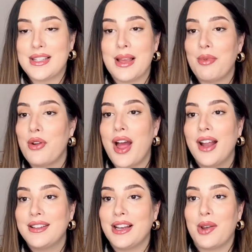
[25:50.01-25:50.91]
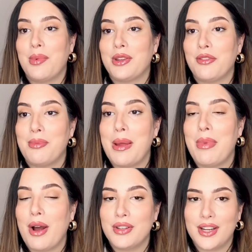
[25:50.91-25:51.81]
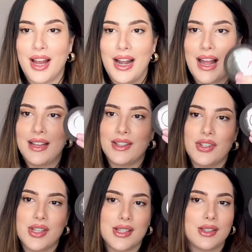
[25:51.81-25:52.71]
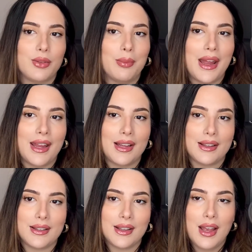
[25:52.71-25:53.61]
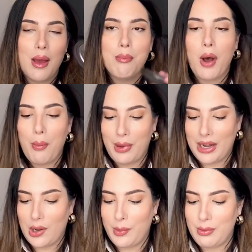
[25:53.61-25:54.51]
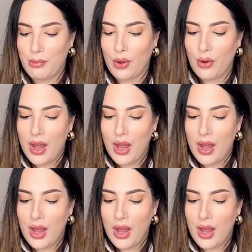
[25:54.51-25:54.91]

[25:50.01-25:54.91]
I'm gonna add a little bit of my powder highlighter just to make it pop a little bit more.